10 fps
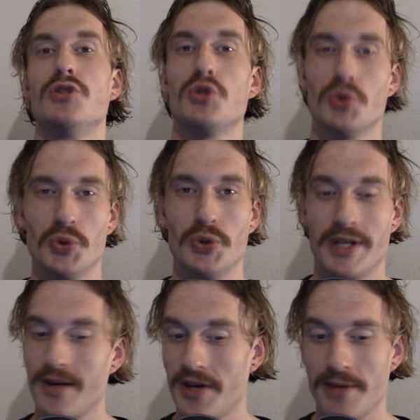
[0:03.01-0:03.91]
to
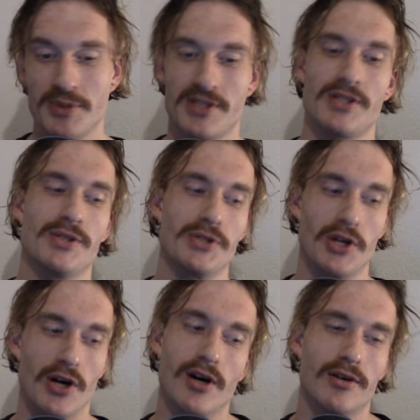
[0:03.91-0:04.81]
another episode
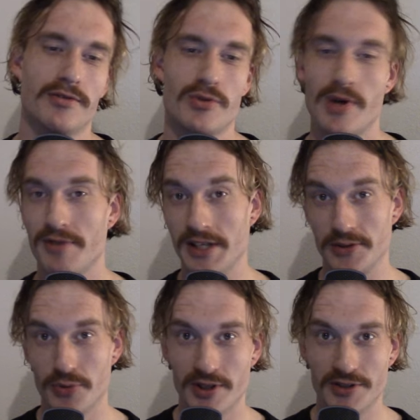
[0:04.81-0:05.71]
of Traveling the
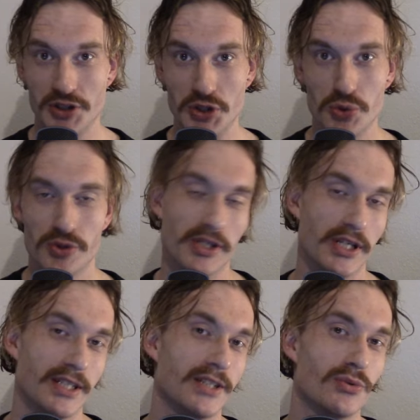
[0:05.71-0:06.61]
World
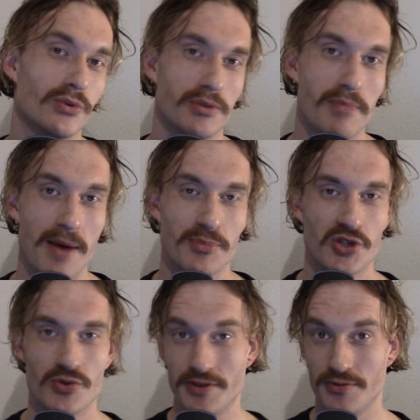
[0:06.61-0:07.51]
using Google Maps
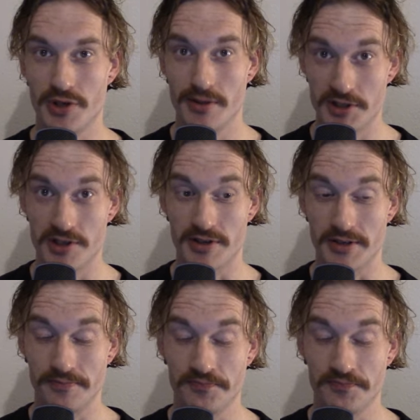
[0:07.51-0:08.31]
Street View imagery.